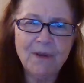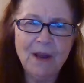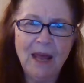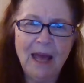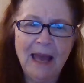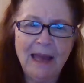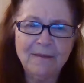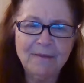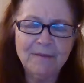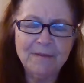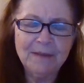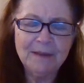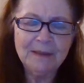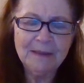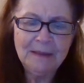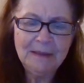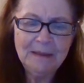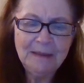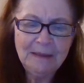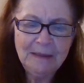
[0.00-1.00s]
life.
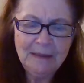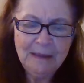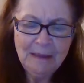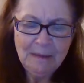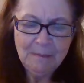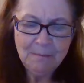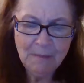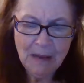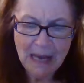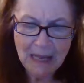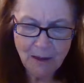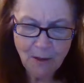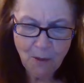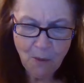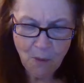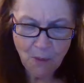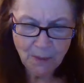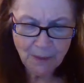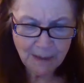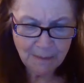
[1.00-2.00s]
My
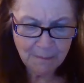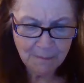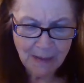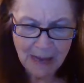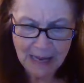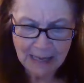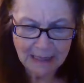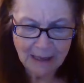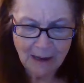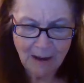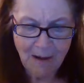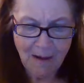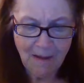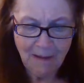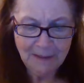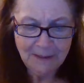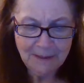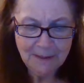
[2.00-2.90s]
Lord and my God.